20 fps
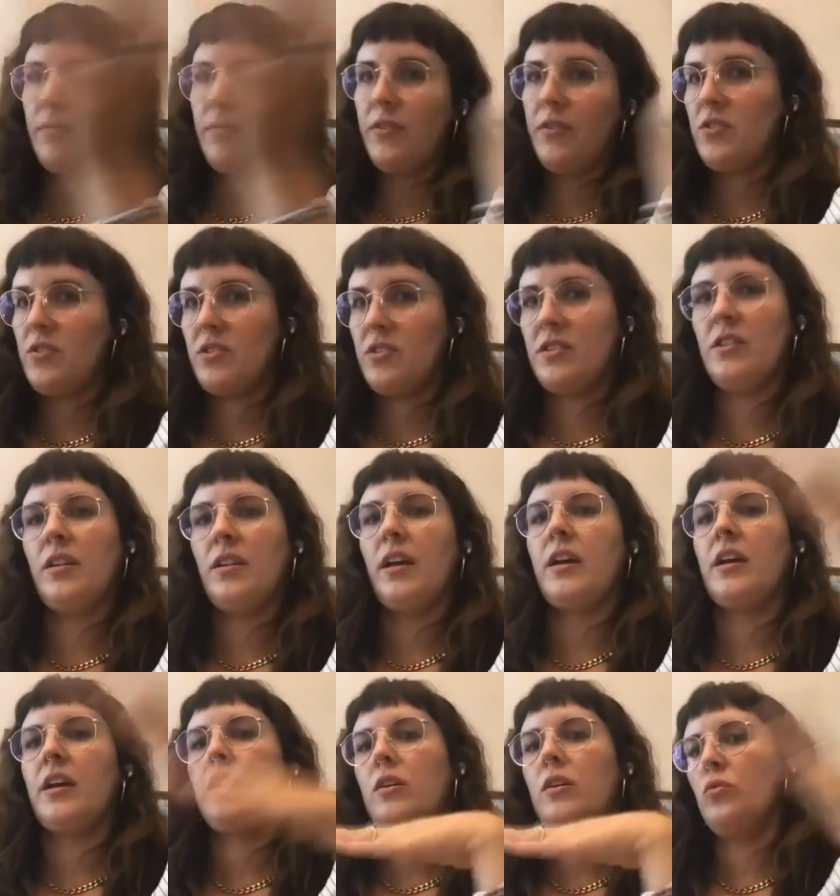there's still like
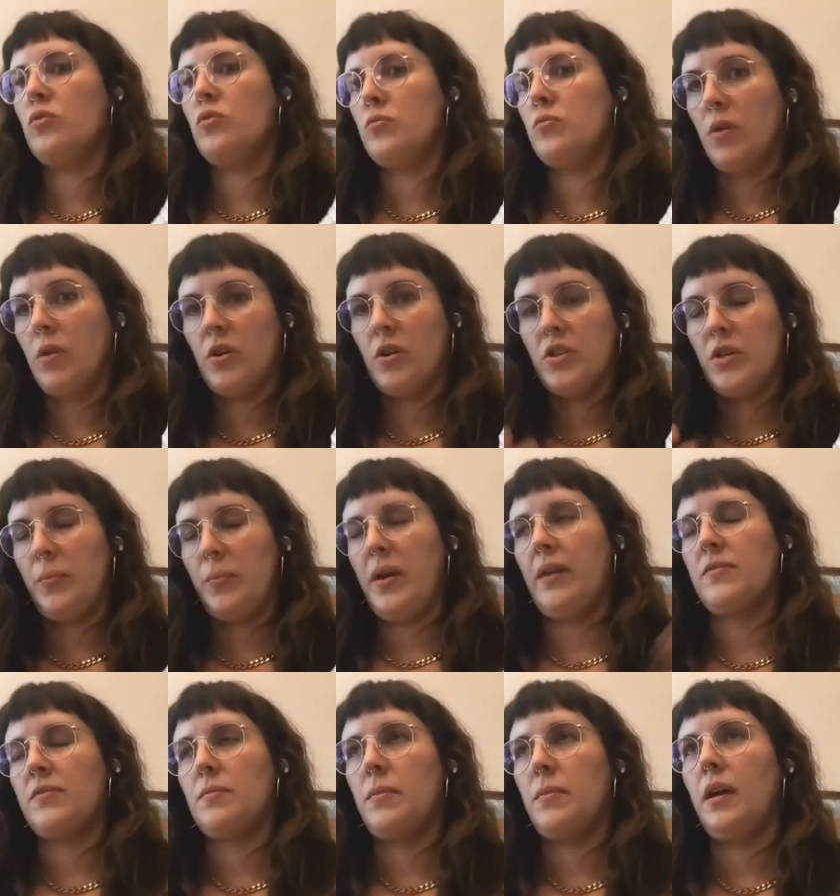a huge margin we
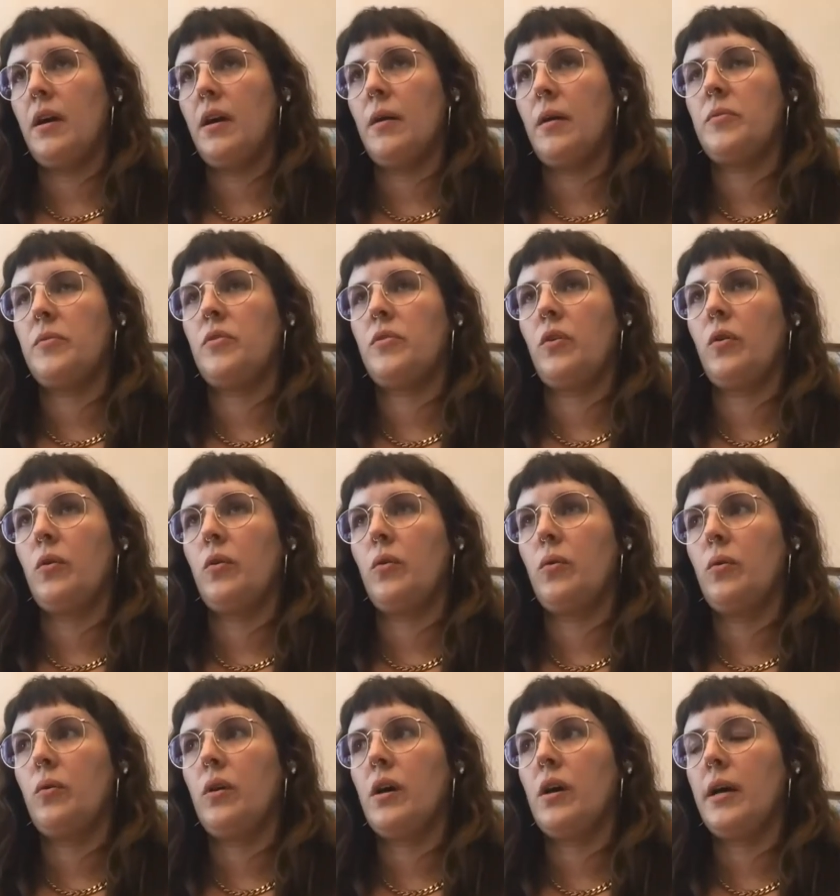have to make up.
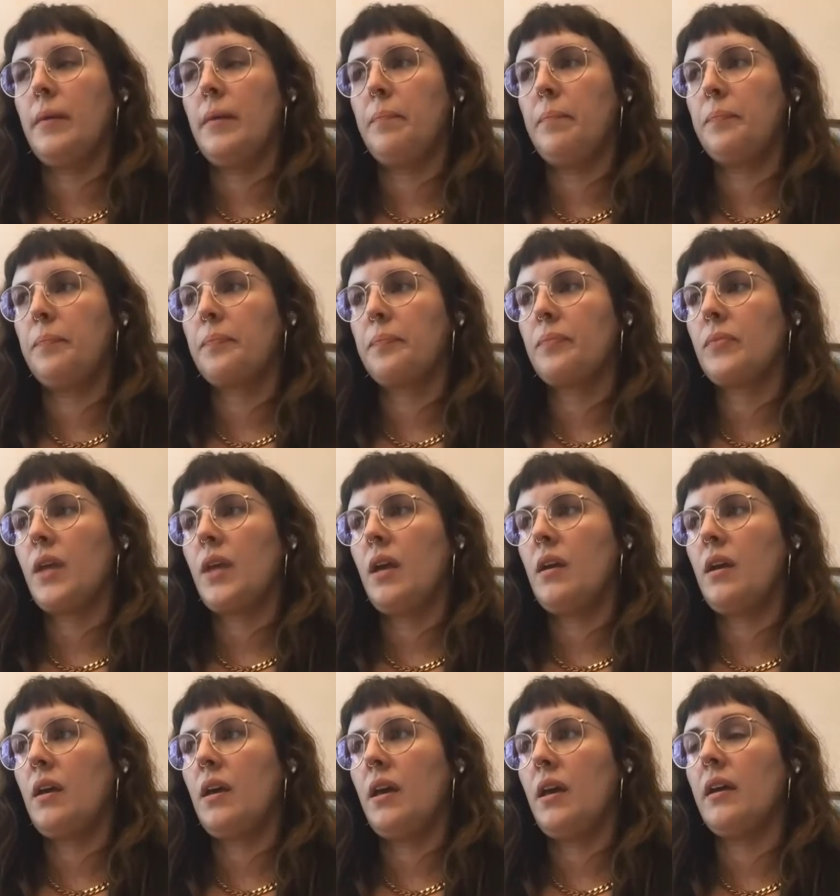So
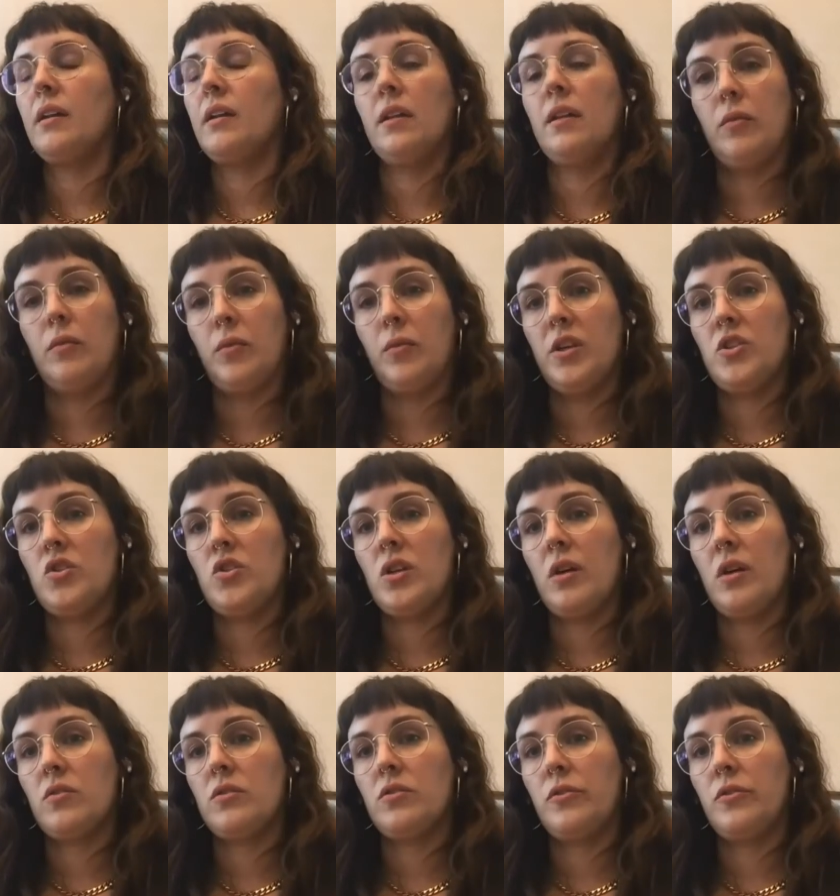Annalee reached
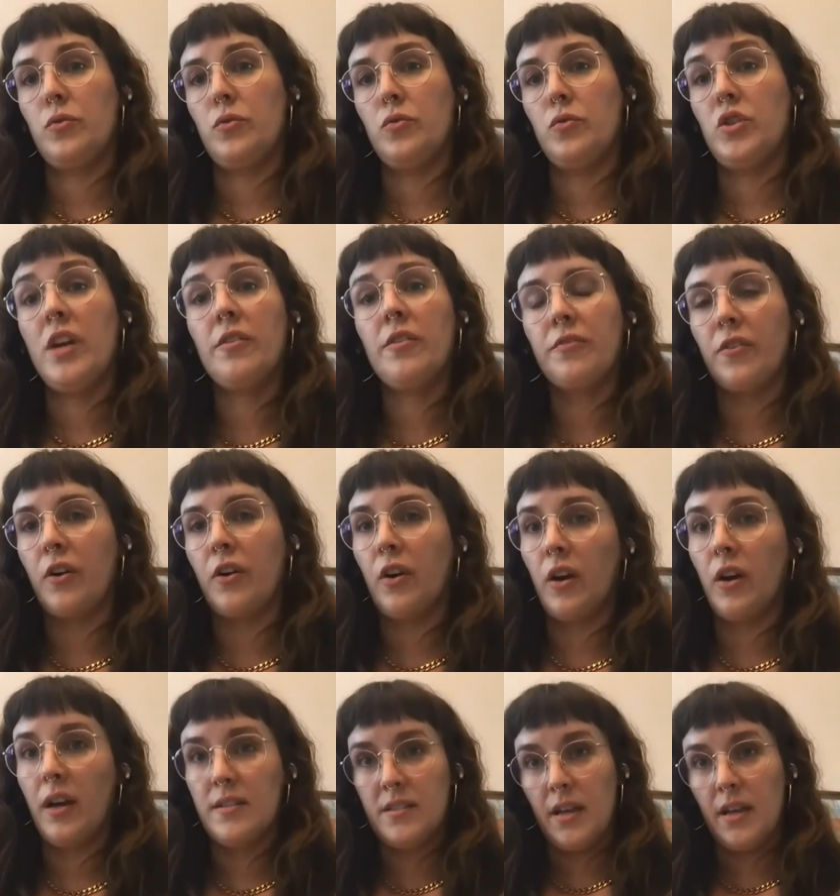out to Jennifer
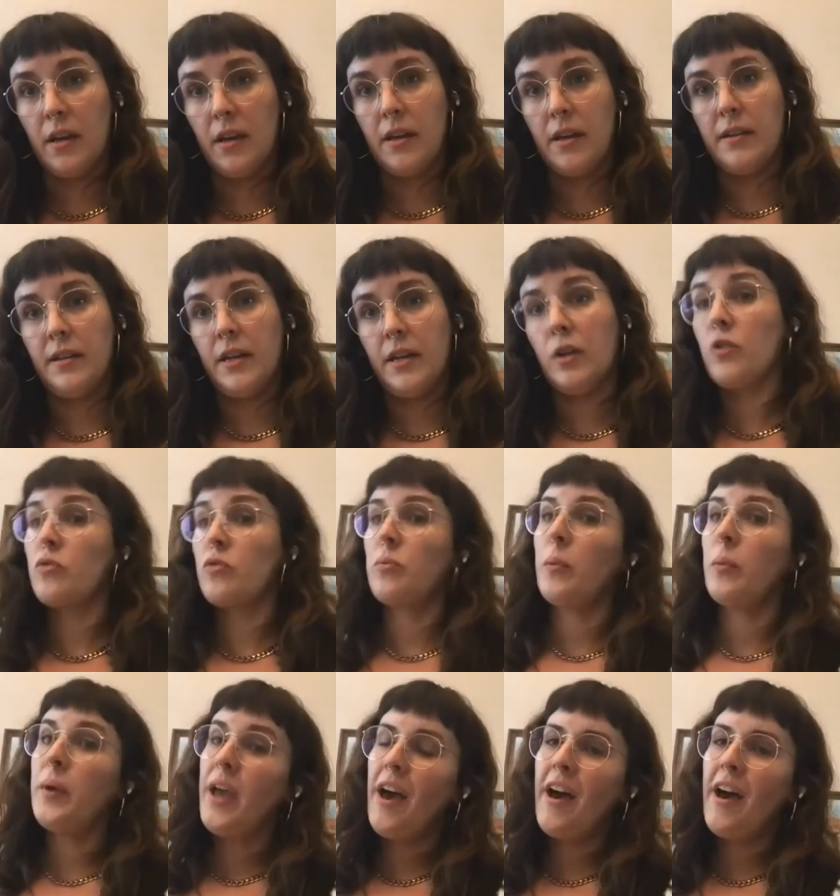and said, here's what
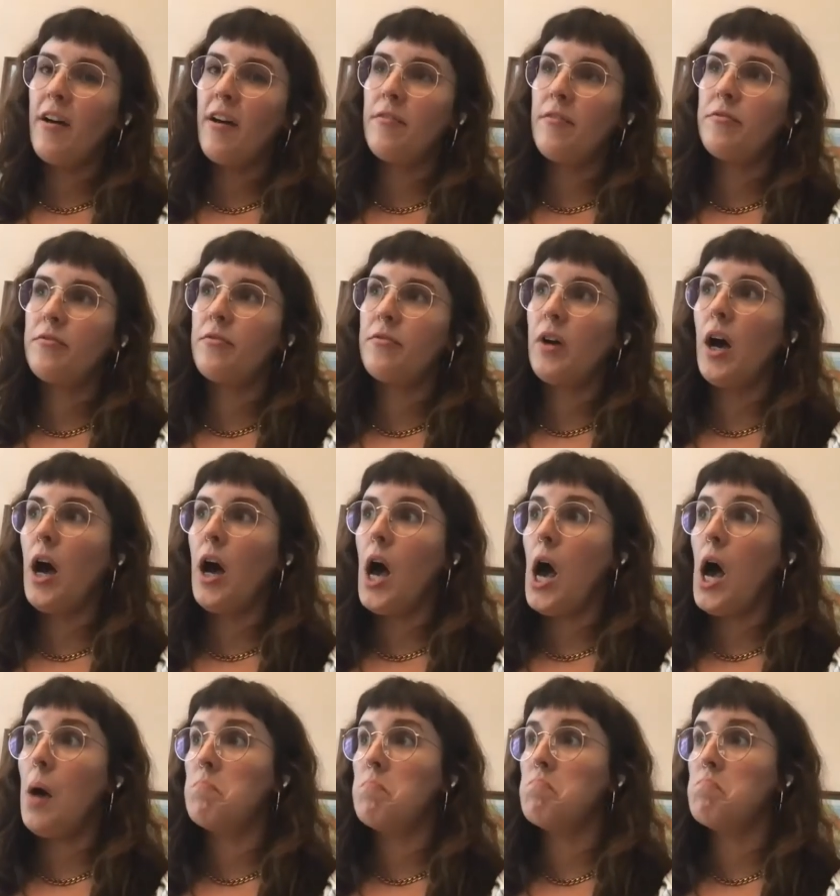we have.
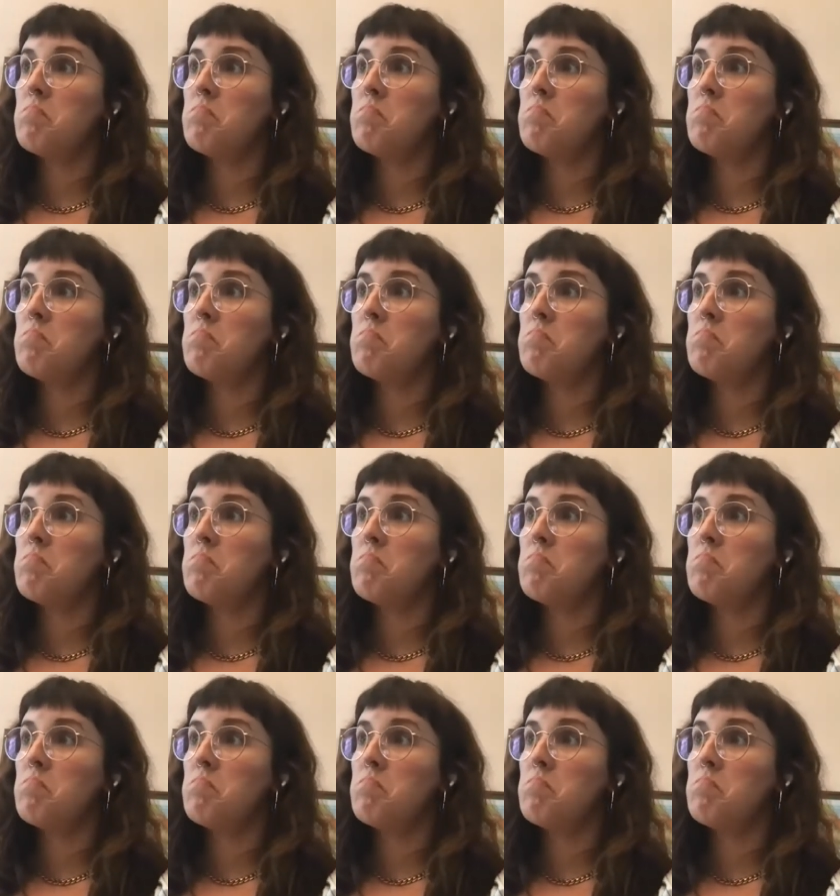How